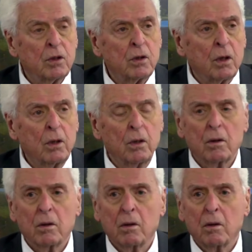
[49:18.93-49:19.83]
See?
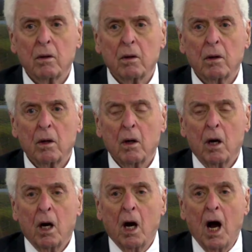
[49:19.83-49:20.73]

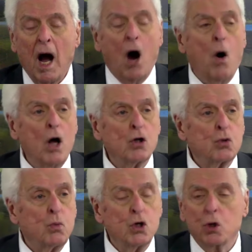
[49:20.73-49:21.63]
How
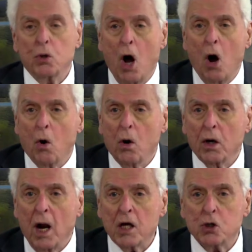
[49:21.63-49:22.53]
else would you know
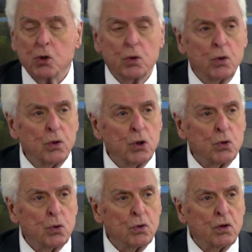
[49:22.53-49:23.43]
unless you knew the
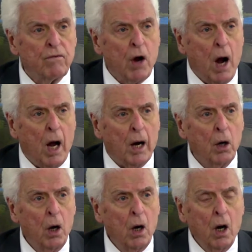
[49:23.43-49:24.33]
truth of God?
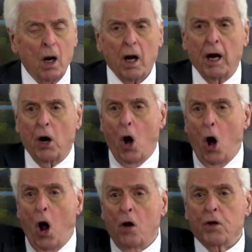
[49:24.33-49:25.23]
And
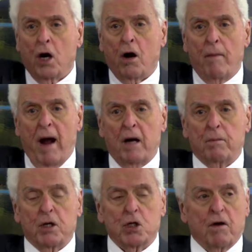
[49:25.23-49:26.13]
all the
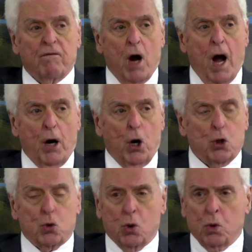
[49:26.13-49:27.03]
commandments of God are
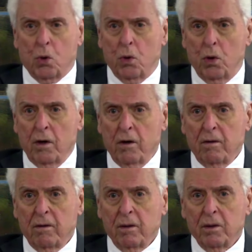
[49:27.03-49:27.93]
true.
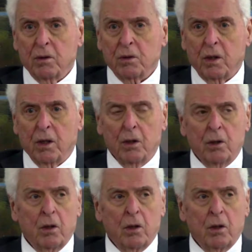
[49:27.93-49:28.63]
See?